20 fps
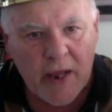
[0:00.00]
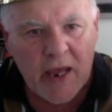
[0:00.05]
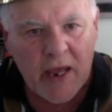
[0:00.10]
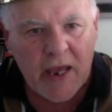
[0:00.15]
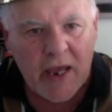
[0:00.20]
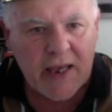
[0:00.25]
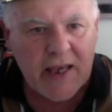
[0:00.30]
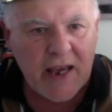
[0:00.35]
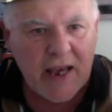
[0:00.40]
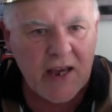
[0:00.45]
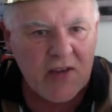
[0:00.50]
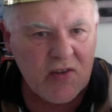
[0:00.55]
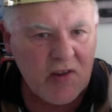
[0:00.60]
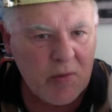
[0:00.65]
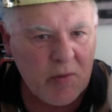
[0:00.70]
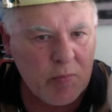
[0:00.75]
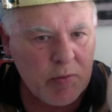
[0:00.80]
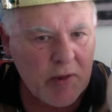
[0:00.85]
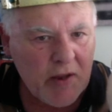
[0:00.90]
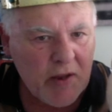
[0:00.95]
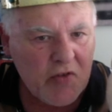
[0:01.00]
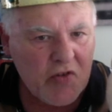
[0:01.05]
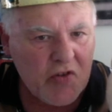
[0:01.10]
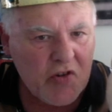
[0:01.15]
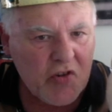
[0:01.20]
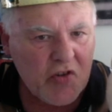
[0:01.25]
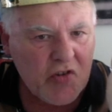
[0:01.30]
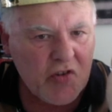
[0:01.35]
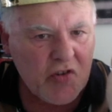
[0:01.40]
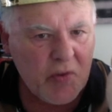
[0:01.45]
in case he plays
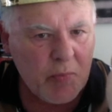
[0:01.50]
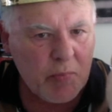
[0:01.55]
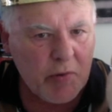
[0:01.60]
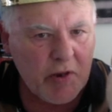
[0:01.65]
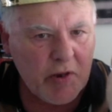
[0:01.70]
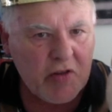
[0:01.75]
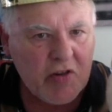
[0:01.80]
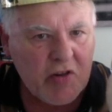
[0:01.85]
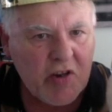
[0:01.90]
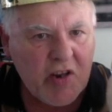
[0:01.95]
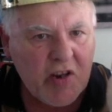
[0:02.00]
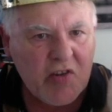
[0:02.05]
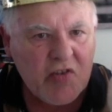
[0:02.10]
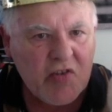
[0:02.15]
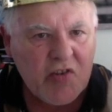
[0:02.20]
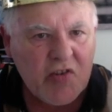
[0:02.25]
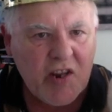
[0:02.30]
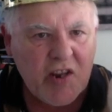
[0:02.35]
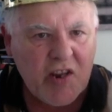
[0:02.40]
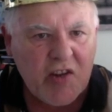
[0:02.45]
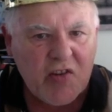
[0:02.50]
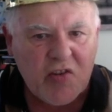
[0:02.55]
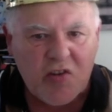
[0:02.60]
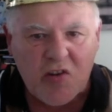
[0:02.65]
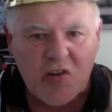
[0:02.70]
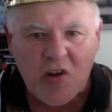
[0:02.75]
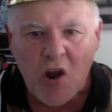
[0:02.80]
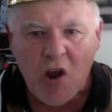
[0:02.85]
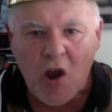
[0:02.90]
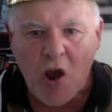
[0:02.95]
just simply d6,
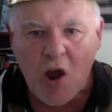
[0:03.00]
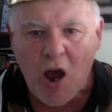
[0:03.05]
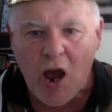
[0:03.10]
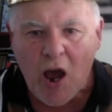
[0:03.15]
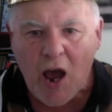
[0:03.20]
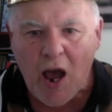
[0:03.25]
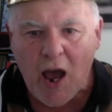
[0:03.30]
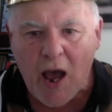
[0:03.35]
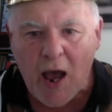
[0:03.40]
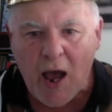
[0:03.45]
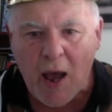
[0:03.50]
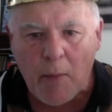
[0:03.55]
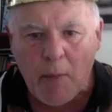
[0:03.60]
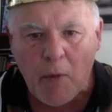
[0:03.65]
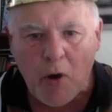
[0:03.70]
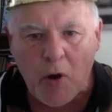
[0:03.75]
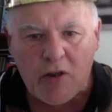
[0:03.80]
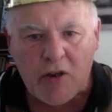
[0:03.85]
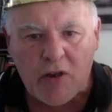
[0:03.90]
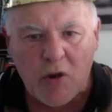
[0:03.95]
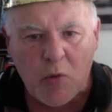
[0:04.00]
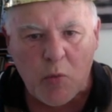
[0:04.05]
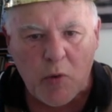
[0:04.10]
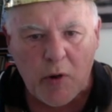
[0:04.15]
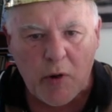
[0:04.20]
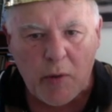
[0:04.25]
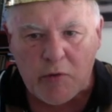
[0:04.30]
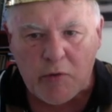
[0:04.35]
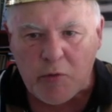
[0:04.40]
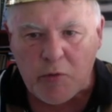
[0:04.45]
I don't want
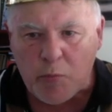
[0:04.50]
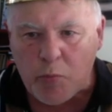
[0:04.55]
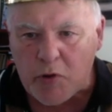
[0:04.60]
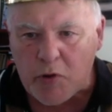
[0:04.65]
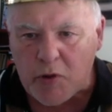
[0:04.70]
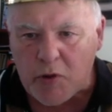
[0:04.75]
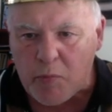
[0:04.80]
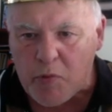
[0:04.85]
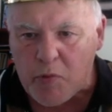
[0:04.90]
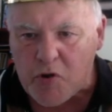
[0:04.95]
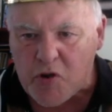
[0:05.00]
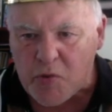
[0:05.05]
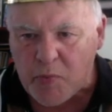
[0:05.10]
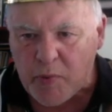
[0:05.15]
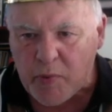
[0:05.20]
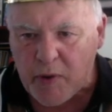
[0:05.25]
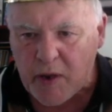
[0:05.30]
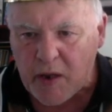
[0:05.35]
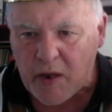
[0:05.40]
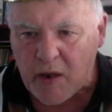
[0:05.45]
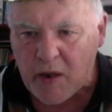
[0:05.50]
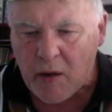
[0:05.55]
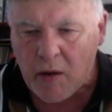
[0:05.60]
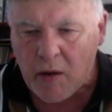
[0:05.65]
him to put the bishop here.